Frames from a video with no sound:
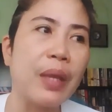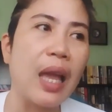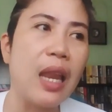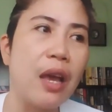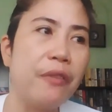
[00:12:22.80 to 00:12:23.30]

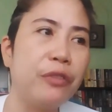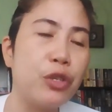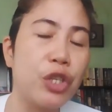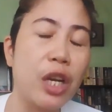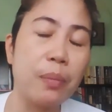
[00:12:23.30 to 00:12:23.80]
I love
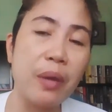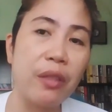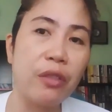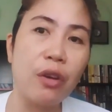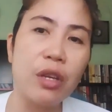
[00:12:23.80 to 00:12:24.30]
to share my
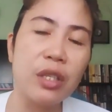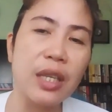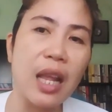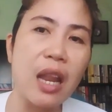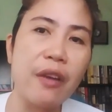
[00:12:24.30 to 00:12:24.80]

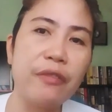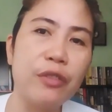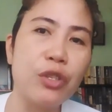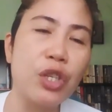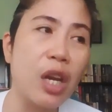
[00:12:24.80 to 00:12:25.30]
thoughts. I love
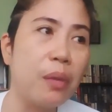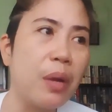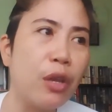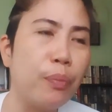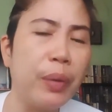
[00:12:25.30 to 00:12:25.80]
to share
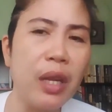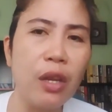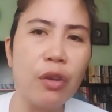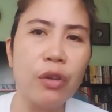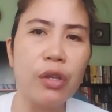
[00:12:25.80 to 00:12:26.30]
my
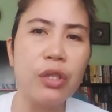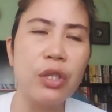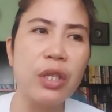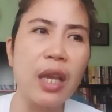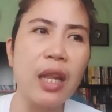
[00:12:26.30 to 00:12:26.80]
opinions.